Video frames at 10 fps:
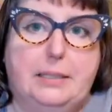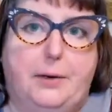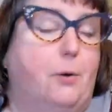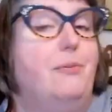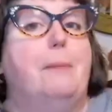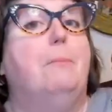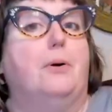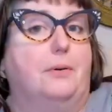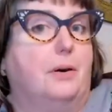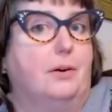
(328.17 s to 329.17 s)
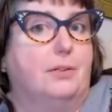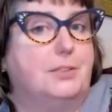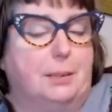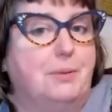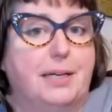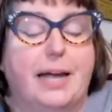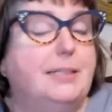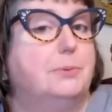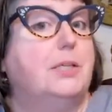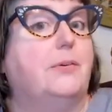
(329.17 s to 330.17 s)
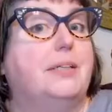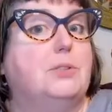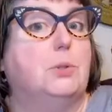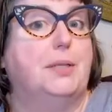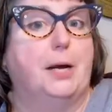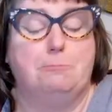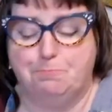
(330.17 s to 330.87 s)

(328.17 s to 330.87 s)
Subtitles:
November or something, and it was already sold out.